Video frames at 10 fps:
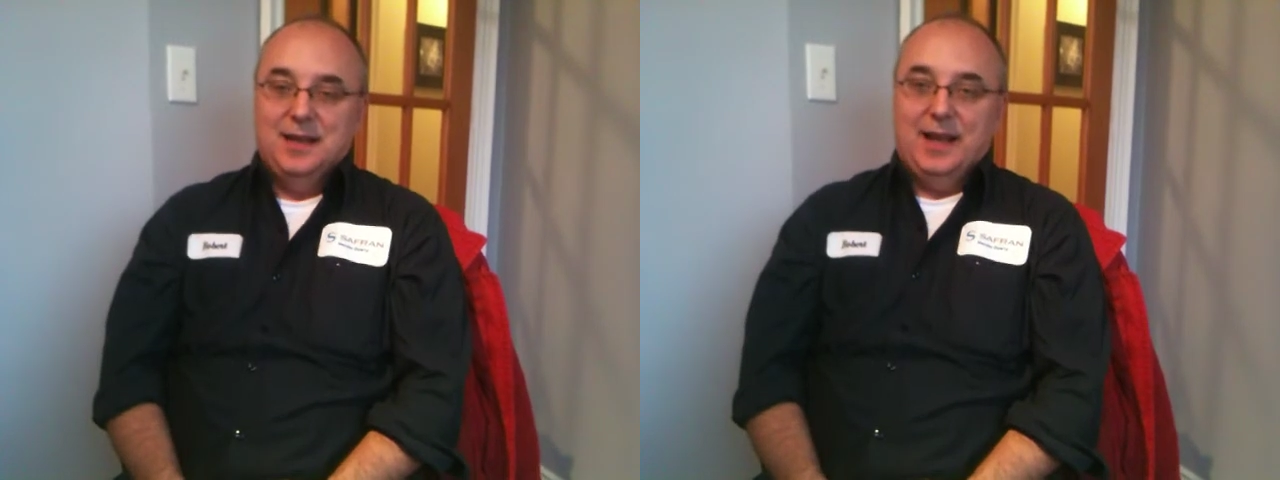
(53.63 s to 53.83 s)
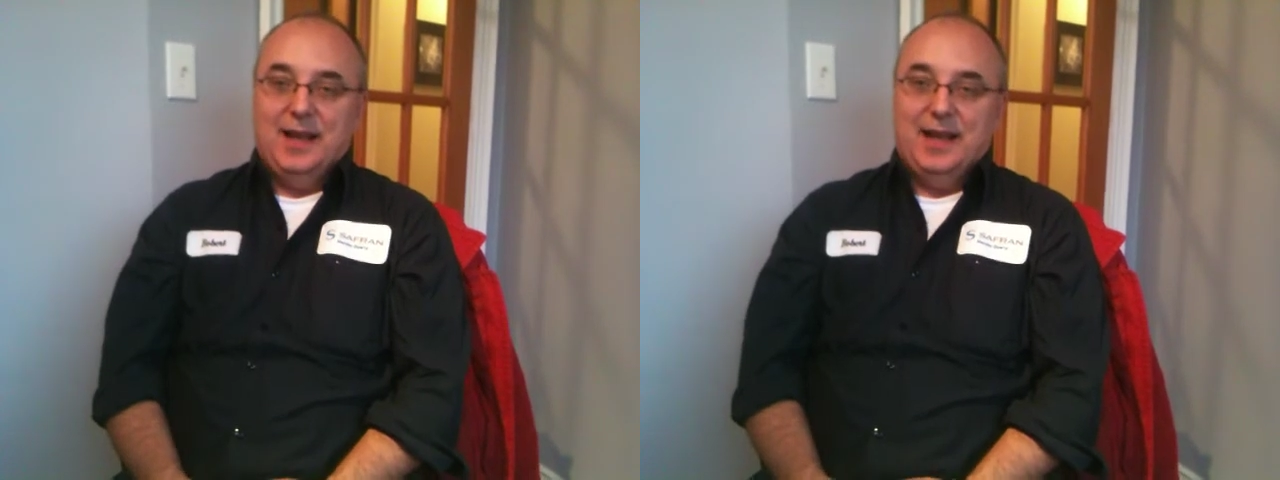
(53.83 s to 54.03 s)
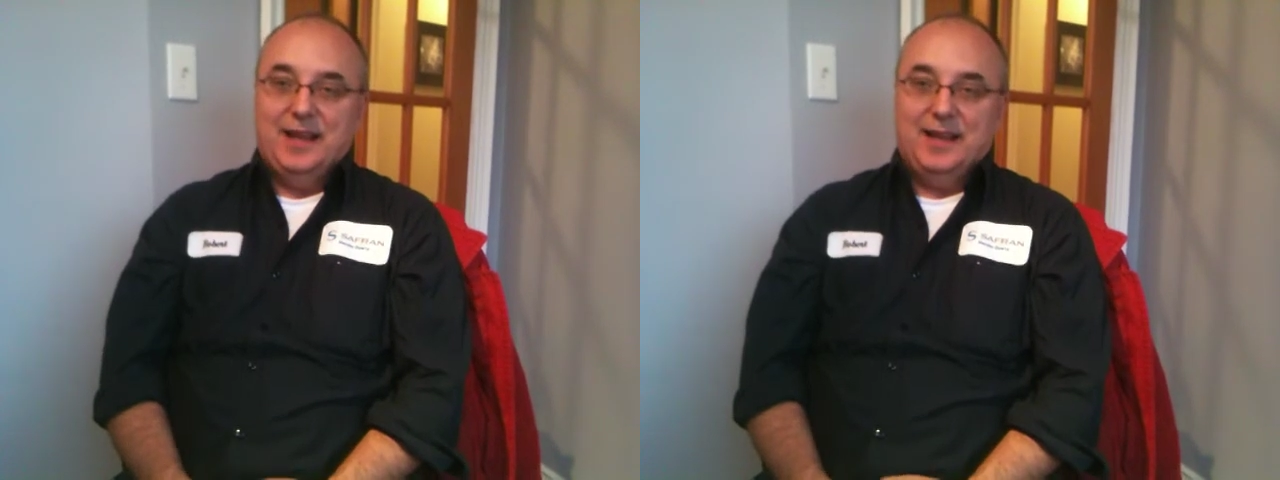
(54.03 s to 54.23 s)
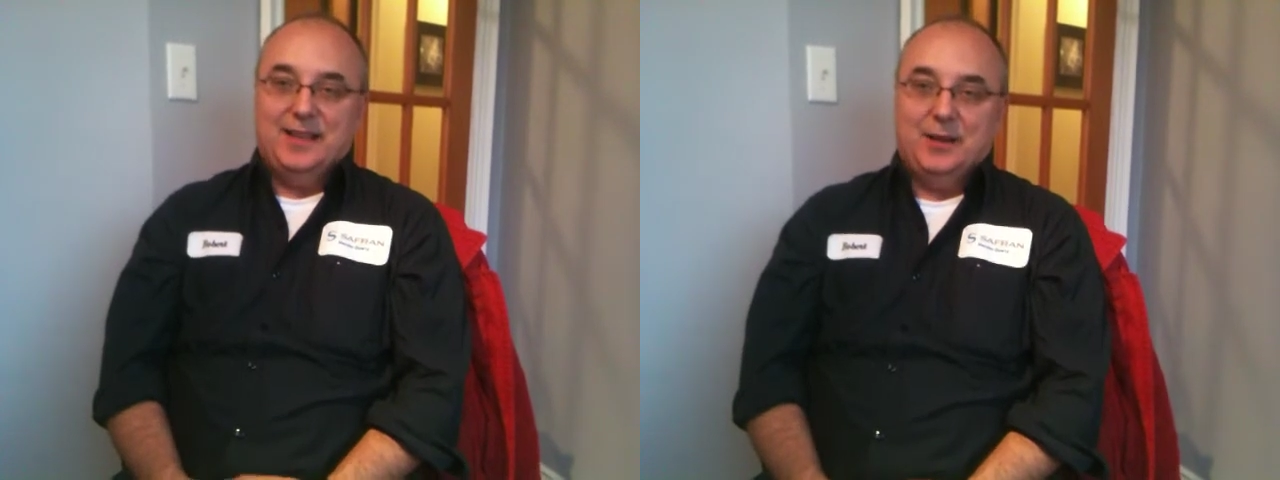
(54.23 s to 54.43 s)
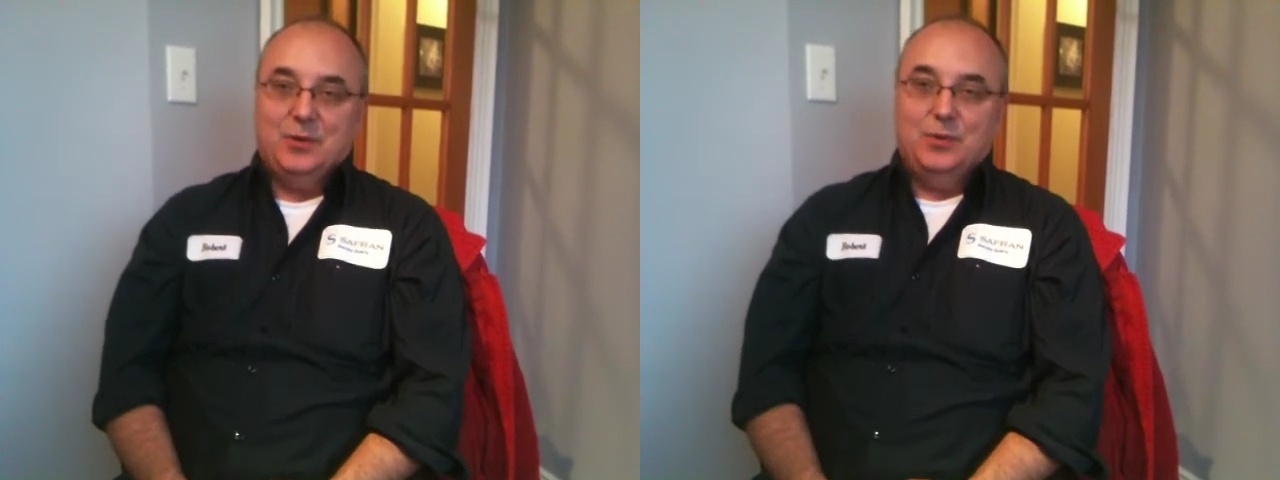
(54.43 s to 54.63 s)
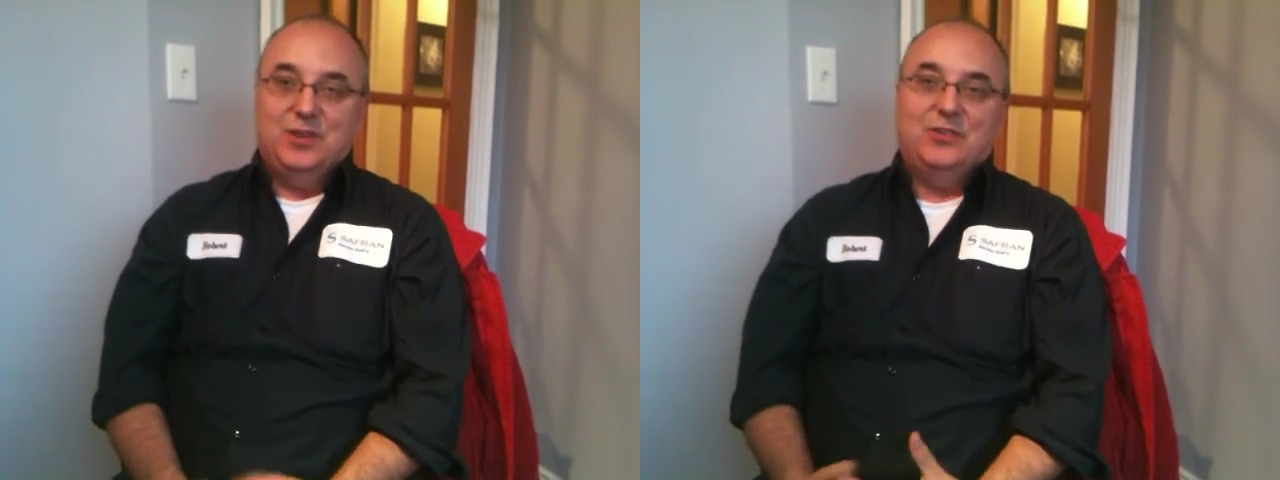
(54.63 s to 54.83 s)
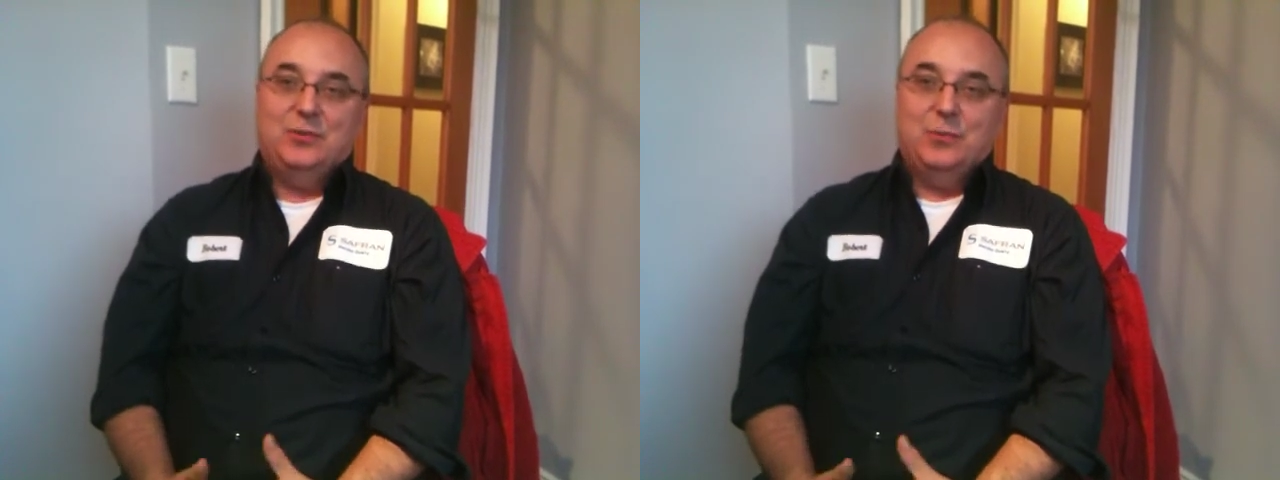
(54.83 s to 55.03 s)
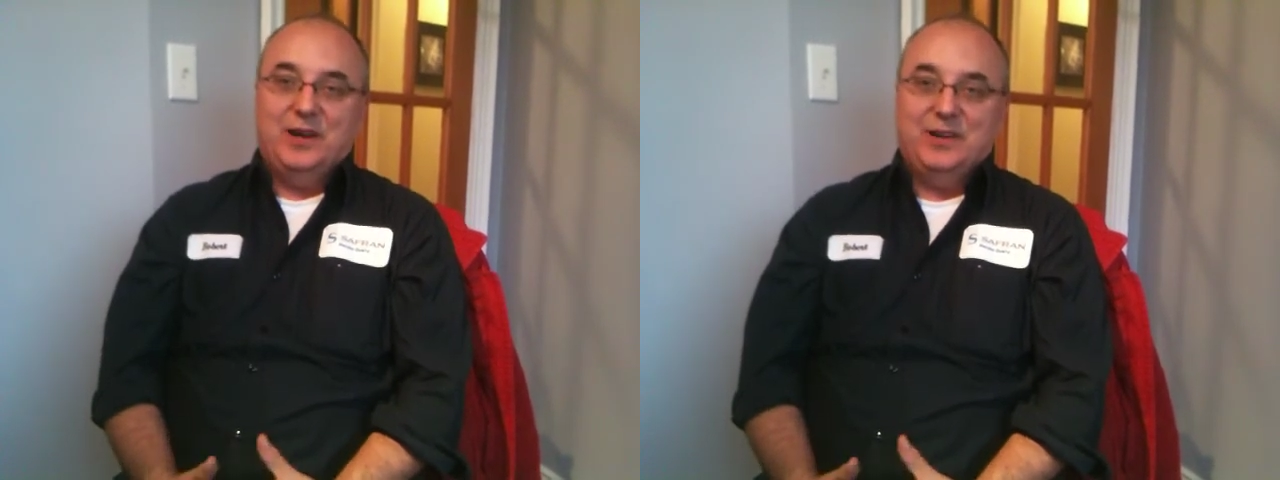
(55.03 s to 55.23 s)
And I think with this
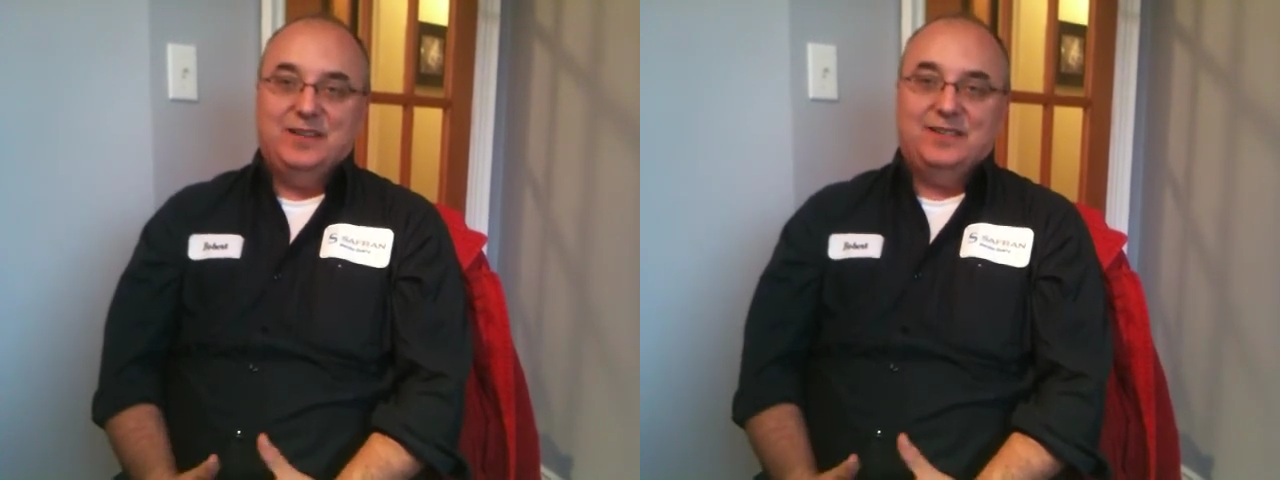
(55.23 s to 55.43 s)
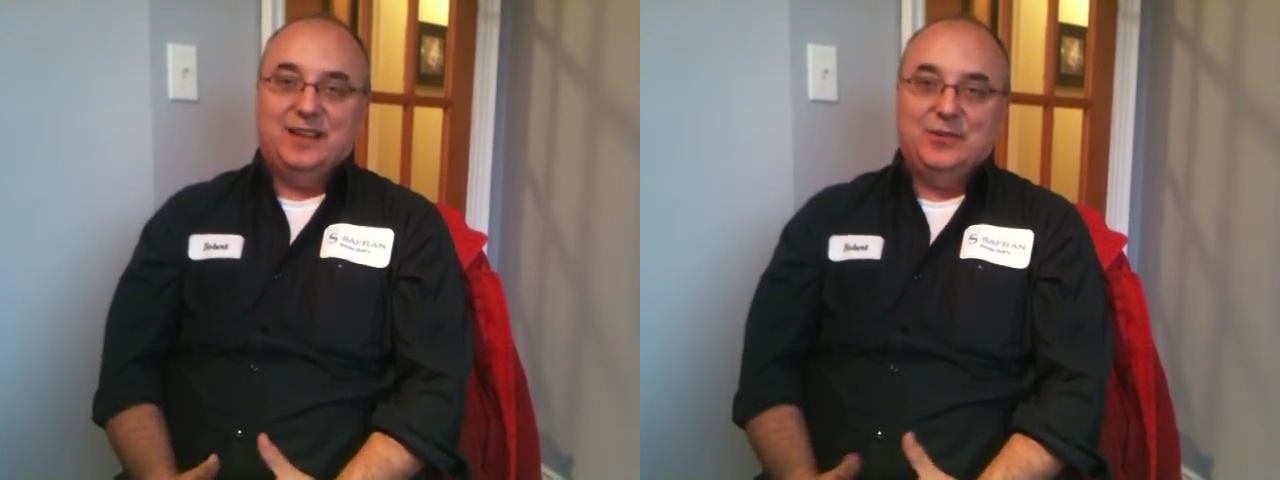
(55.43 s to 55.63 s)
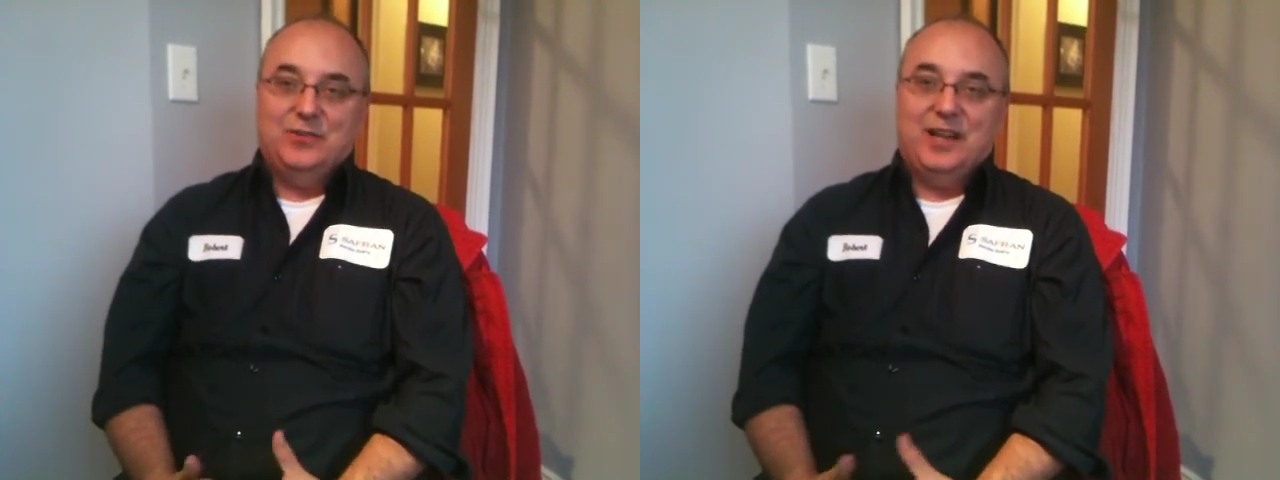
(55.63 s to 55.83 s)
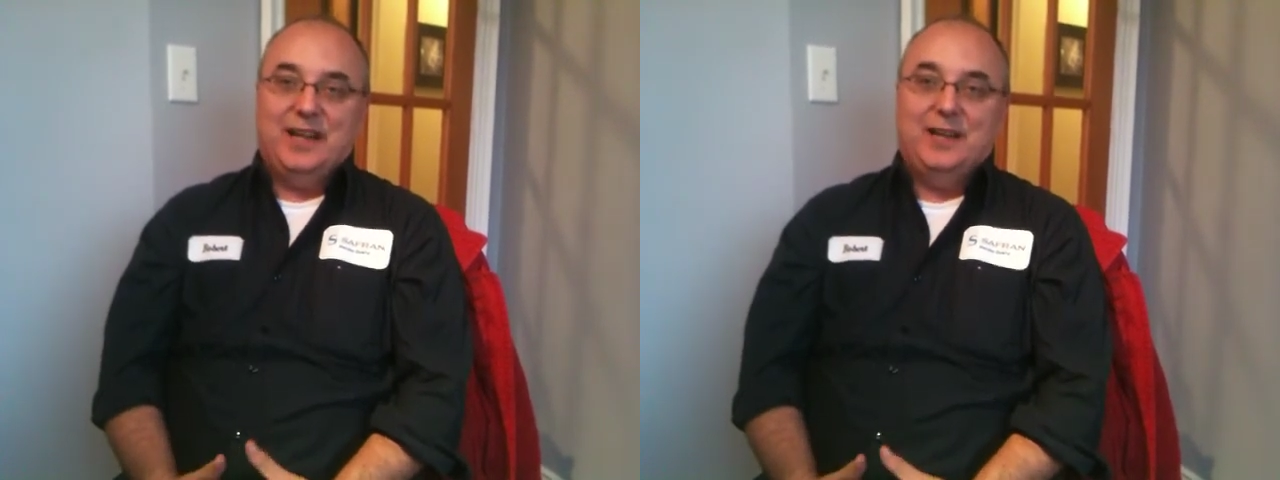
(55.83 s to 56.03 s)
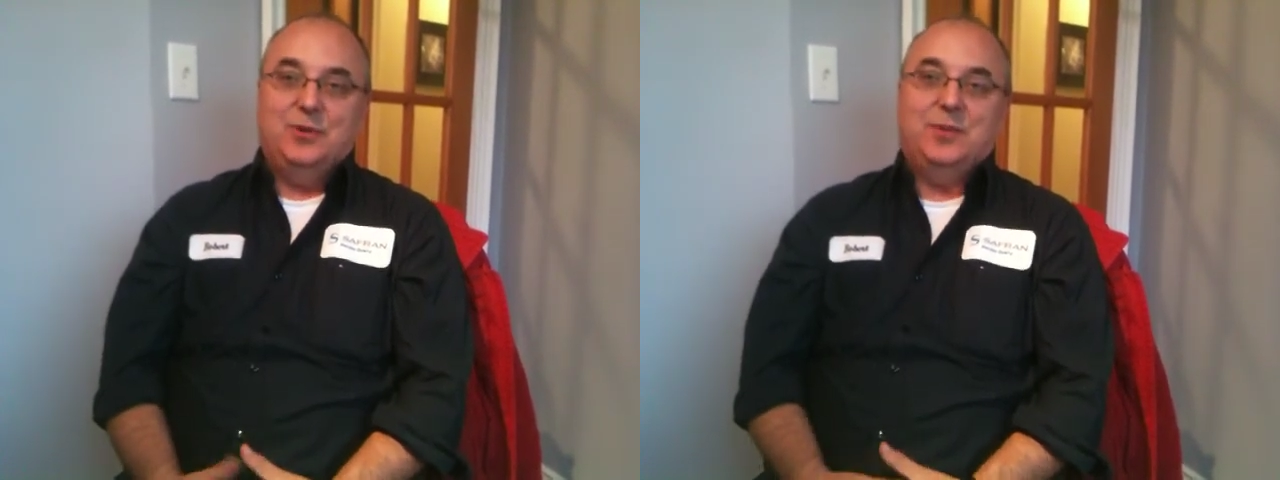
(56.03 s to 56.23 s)
awareness and understanding,